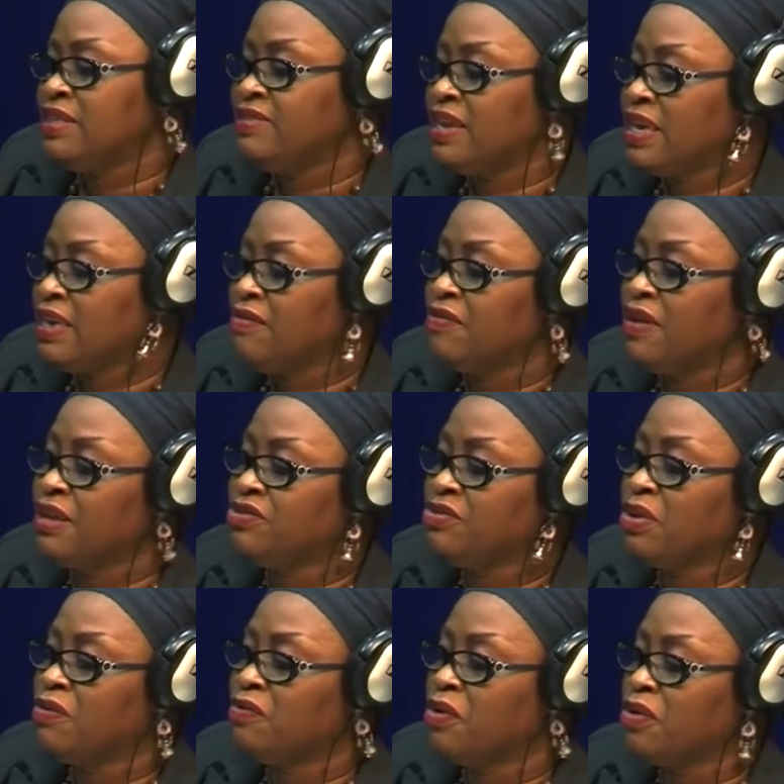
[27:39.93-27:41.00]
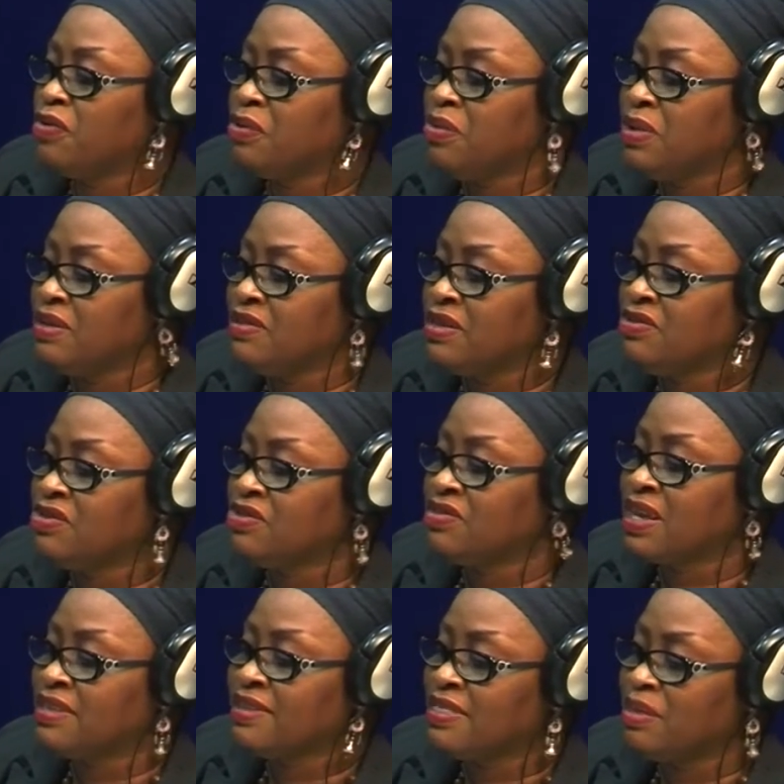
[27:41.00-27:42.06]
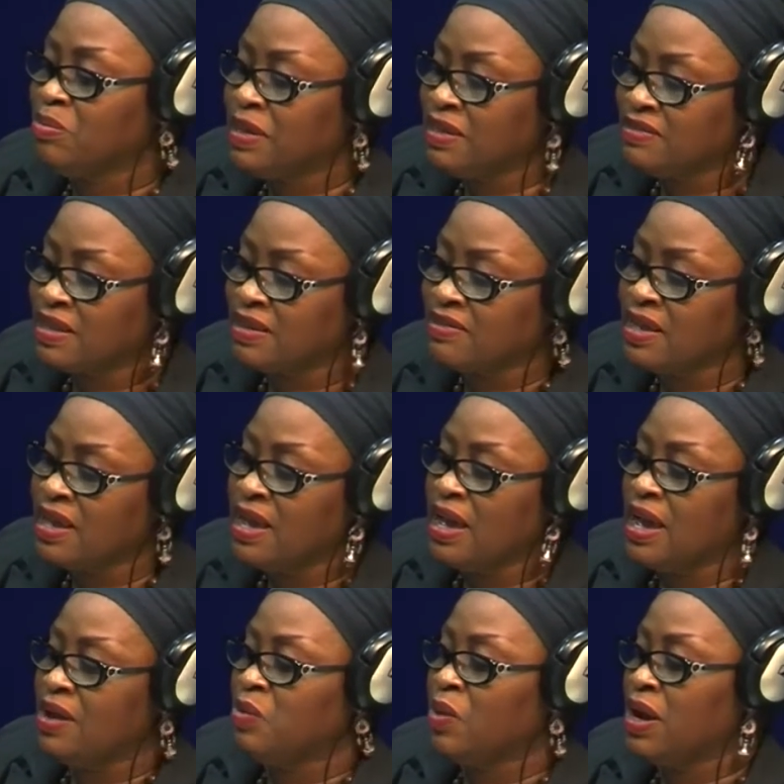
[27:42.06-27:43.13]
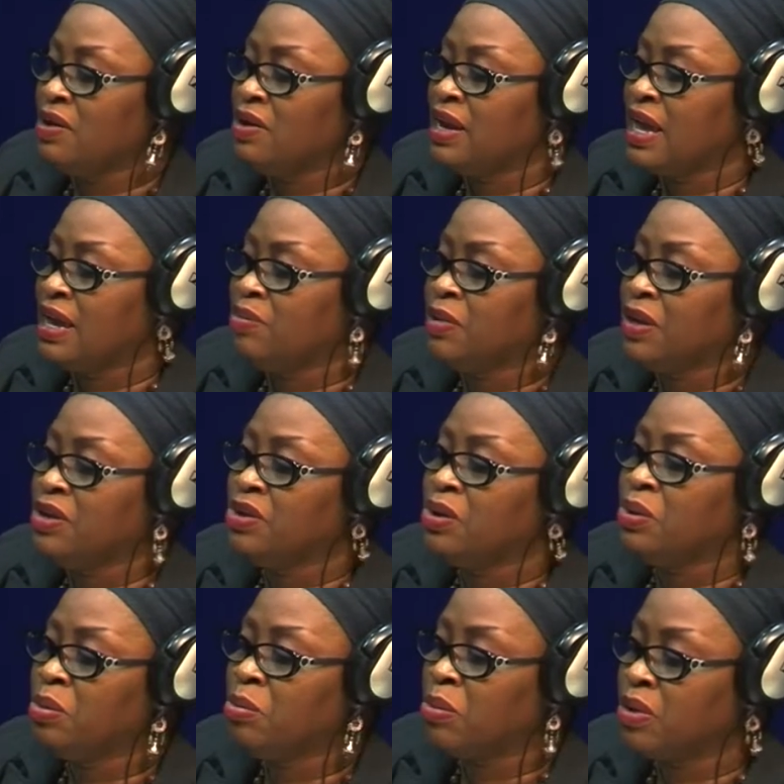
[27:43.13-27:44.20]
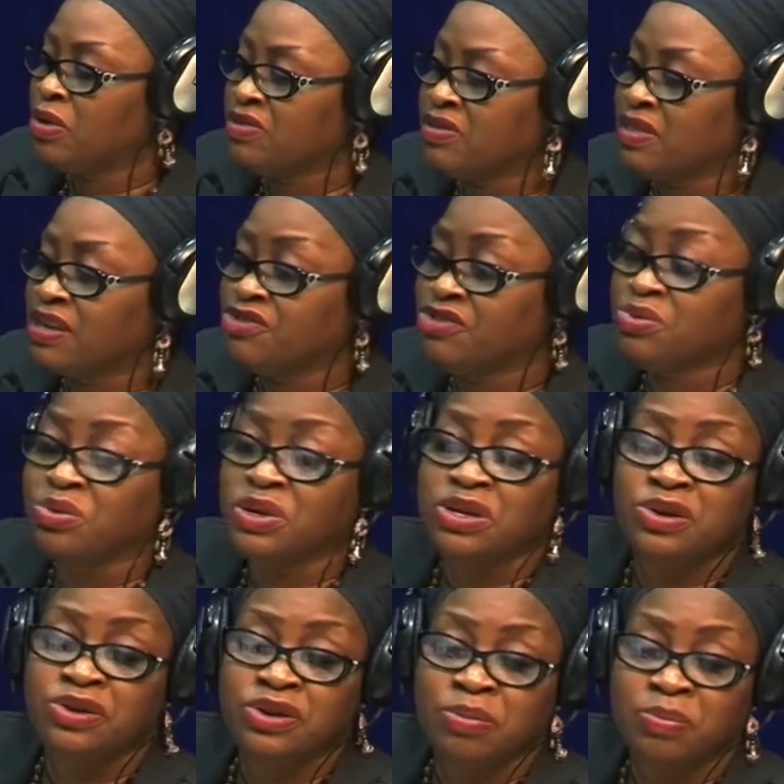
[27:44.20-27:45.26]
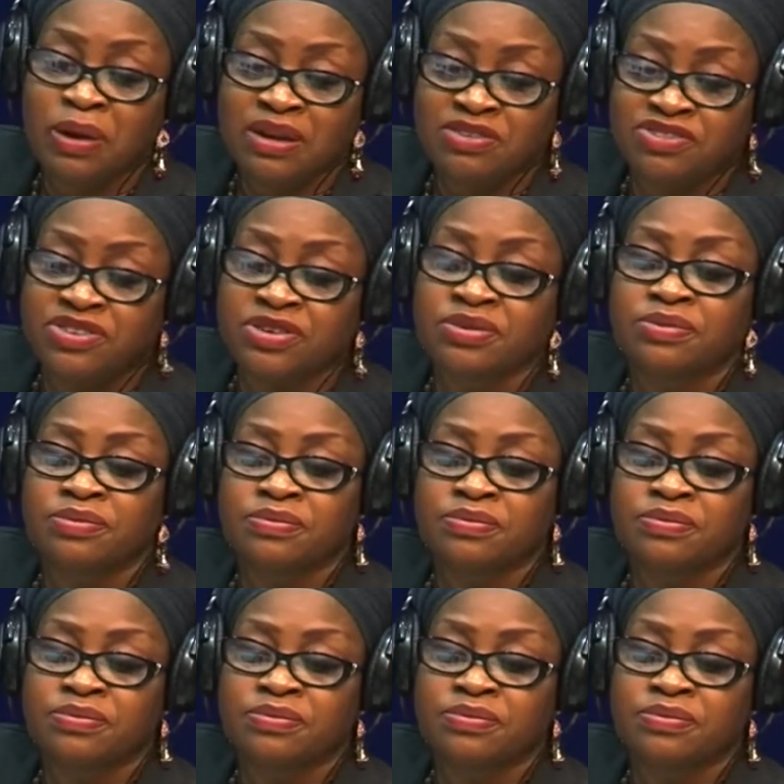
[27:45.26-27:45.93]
Take inventory of all the reasons you started the business and why you like being your own boss. That should renew your passion.